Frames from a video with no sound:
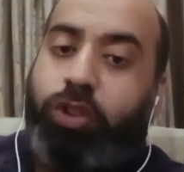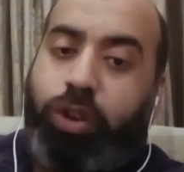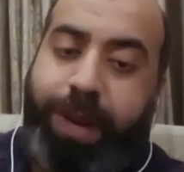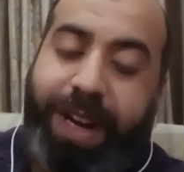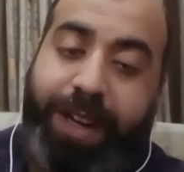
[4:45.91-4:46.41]

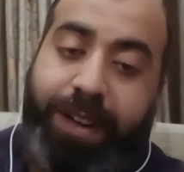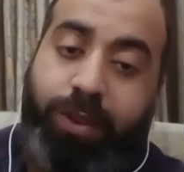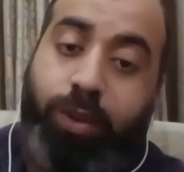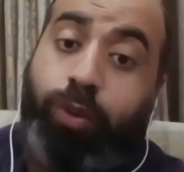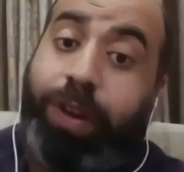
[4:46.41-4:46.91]
Joe Biden,
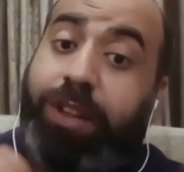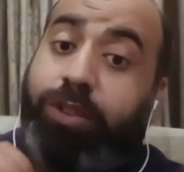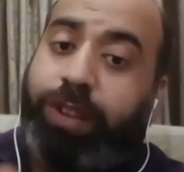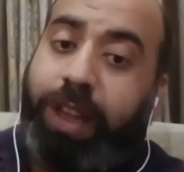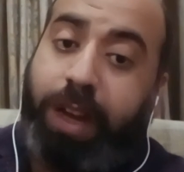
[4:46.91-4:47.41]
who went
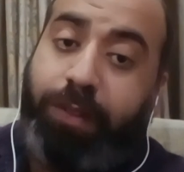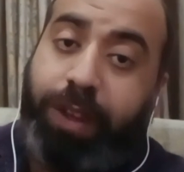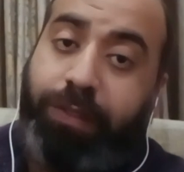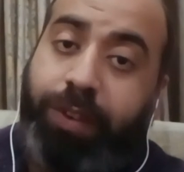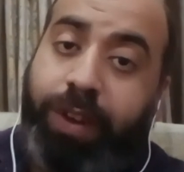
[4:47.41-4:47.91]
to Tel
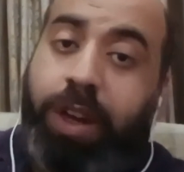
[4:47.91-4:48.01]
Aviv,